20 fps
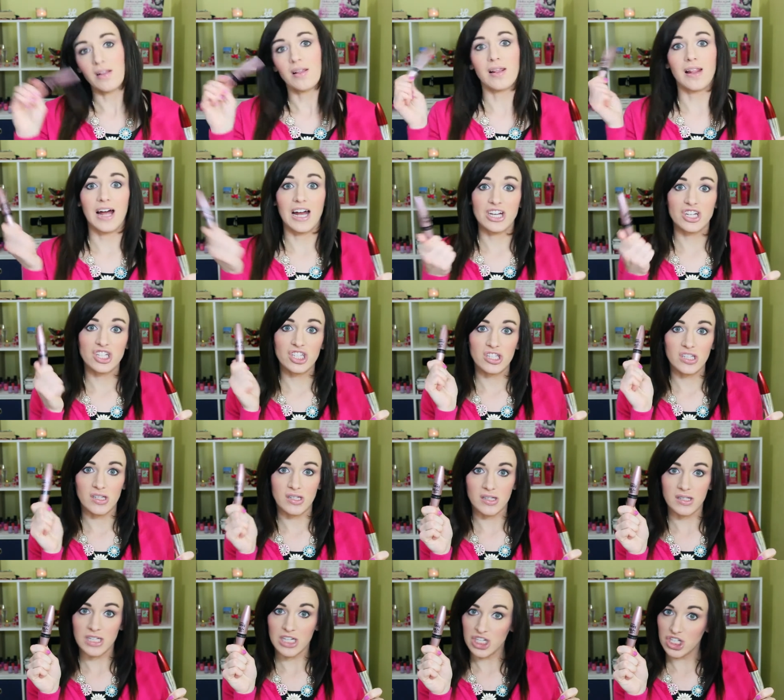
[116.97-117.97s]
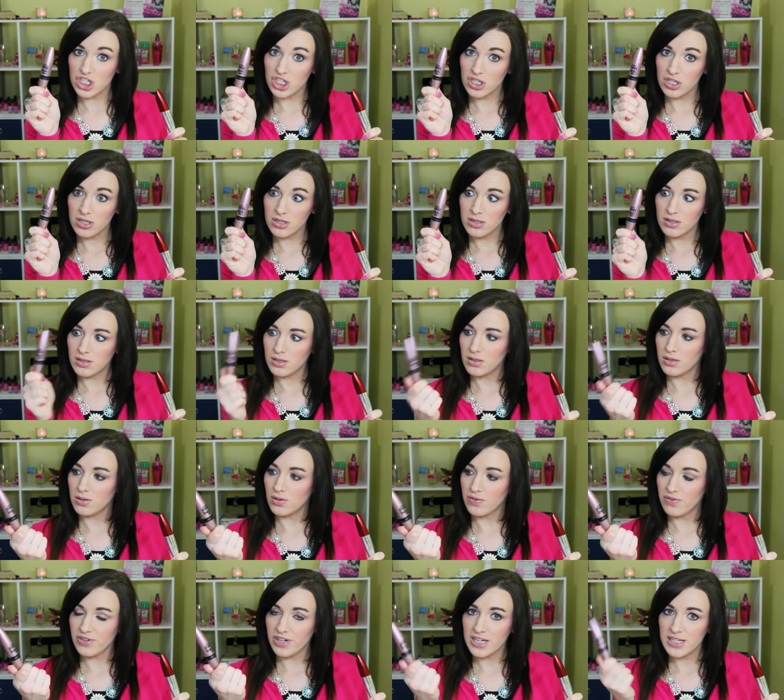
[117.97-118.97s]
Lash Sensational
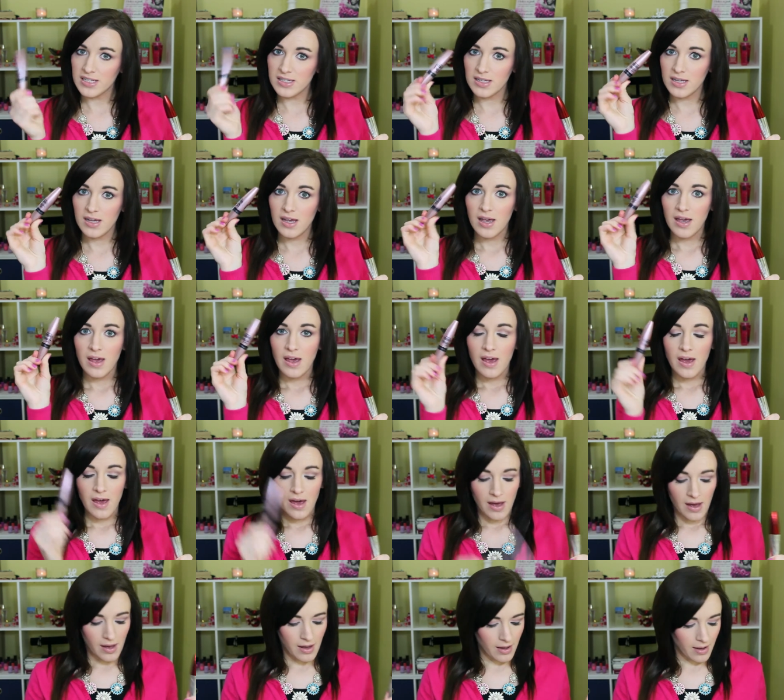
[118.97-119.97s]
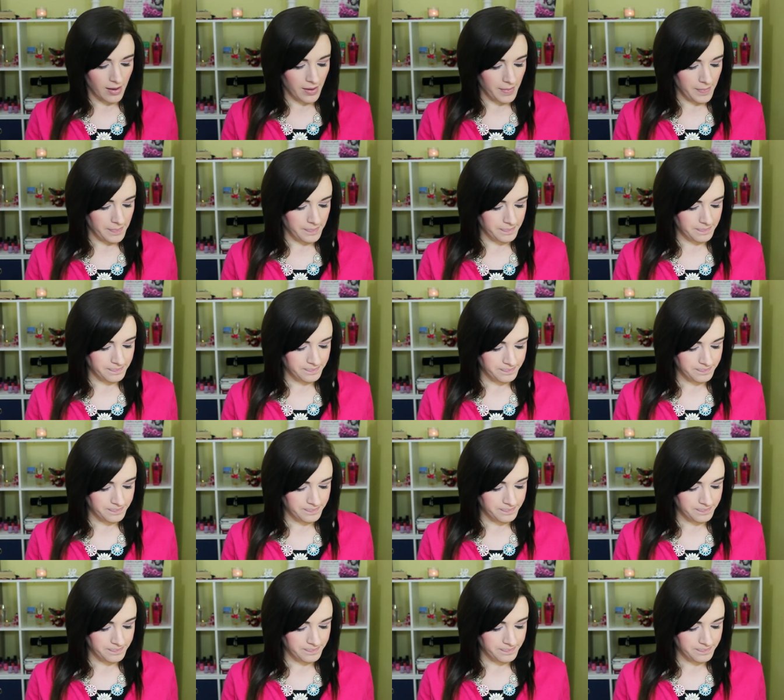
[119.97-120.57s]
over it, um,